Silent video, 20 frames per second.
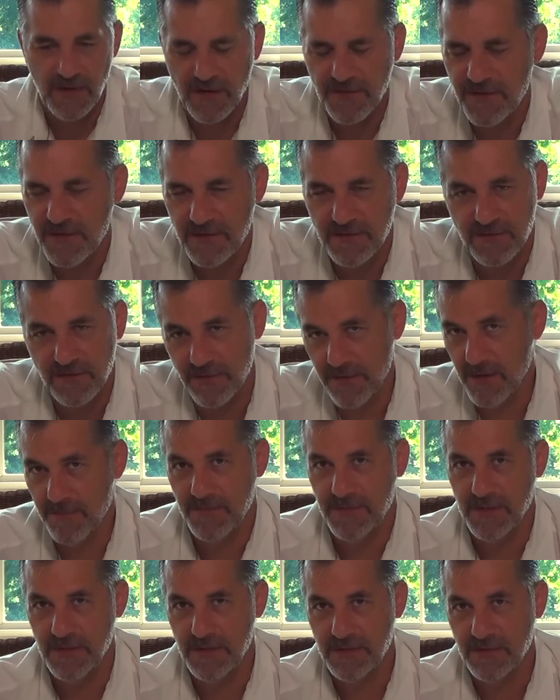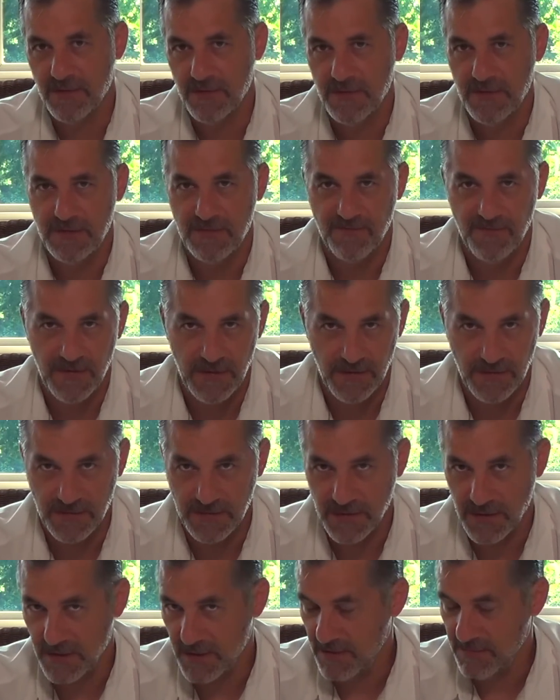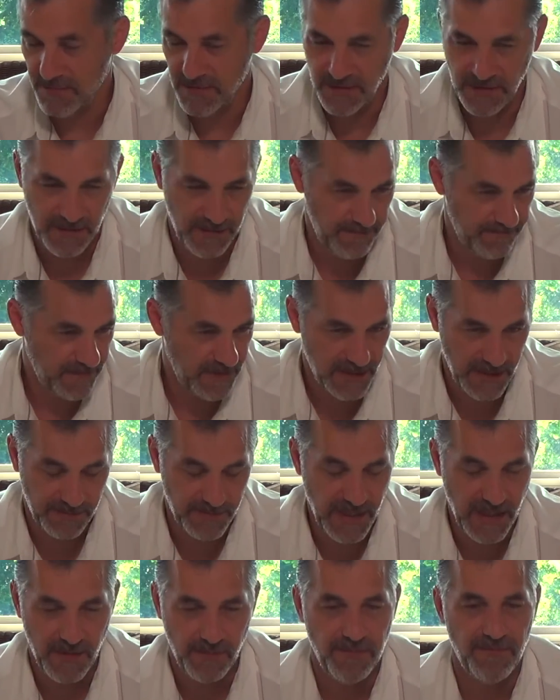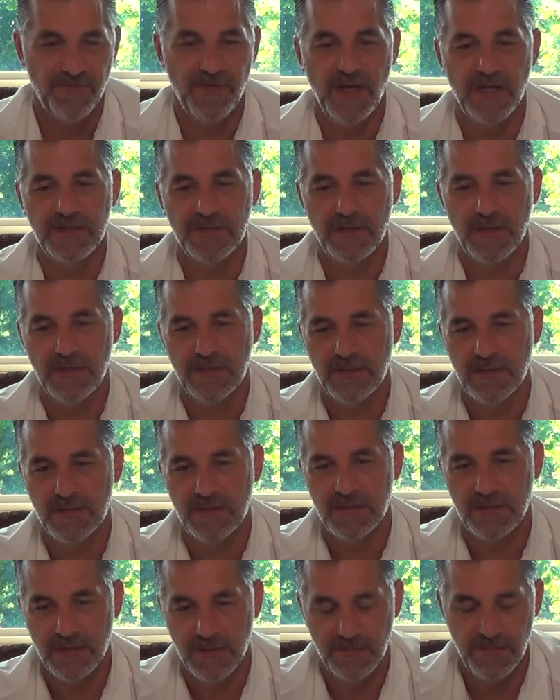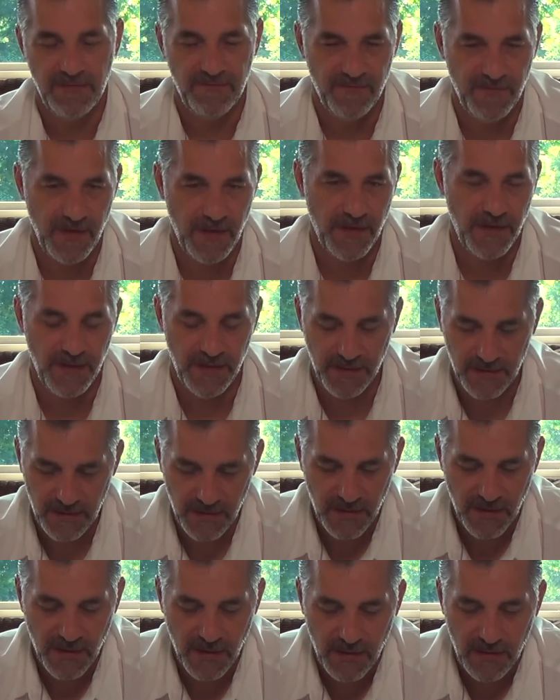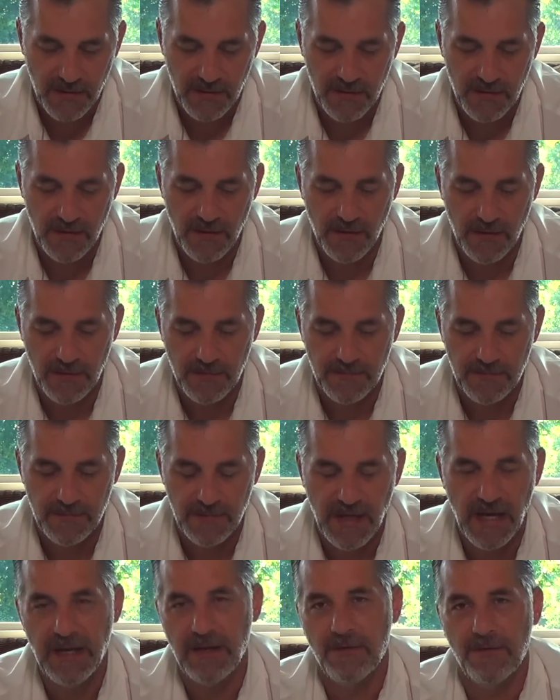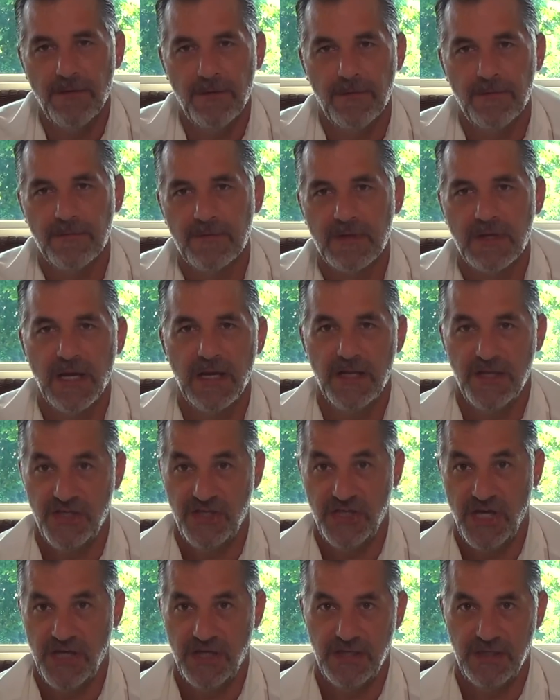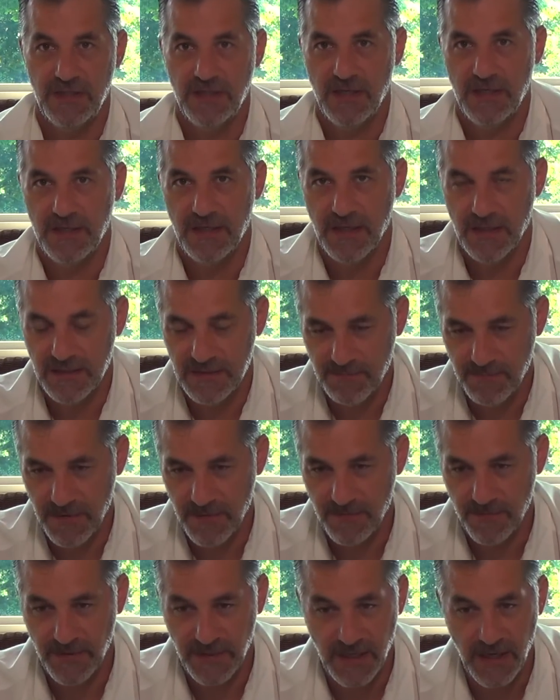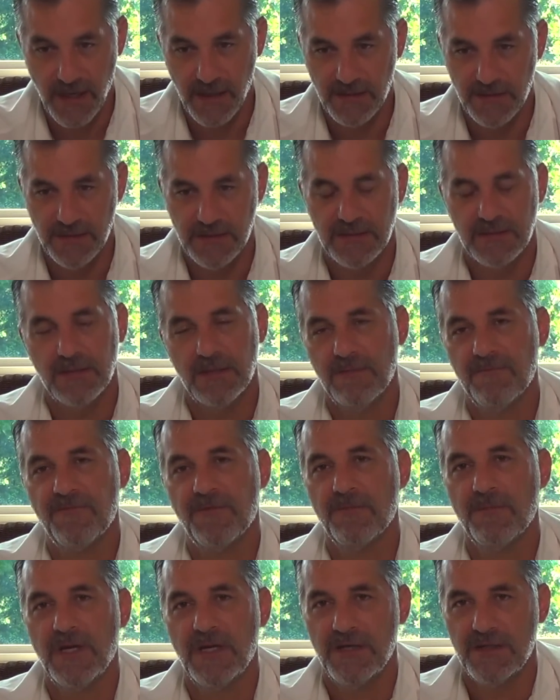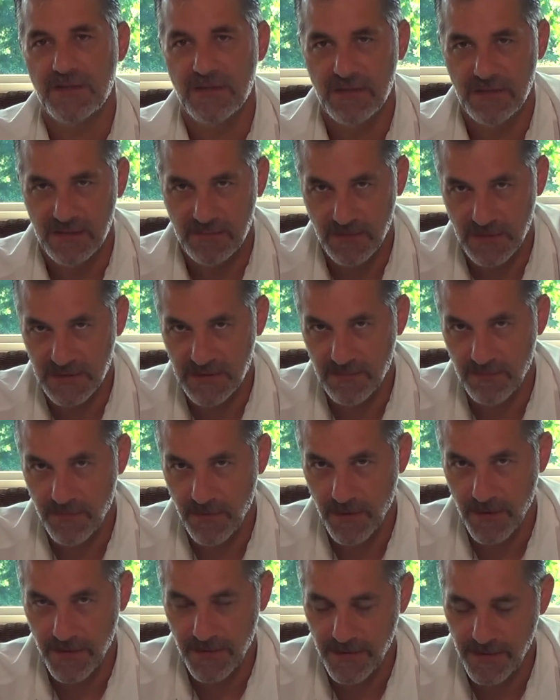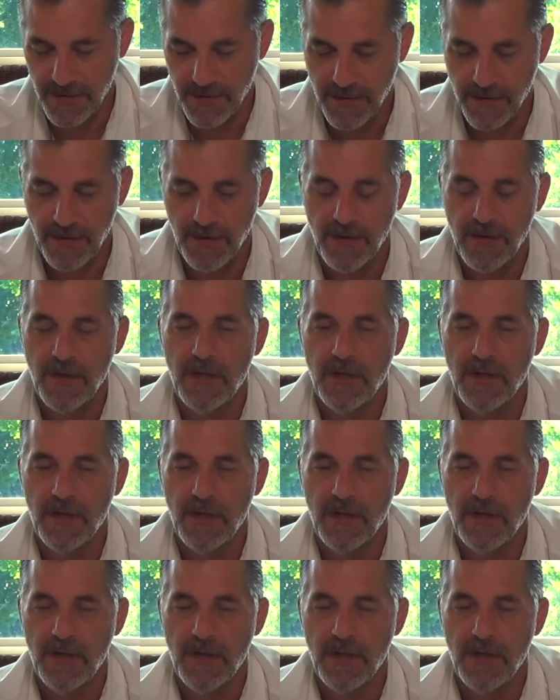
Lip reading: nothing scripted, so these videos are going to be, and I'm not a professional at this, they're going to be very, I don't know, kind of janky, I guess, but regardless, the information is what's important here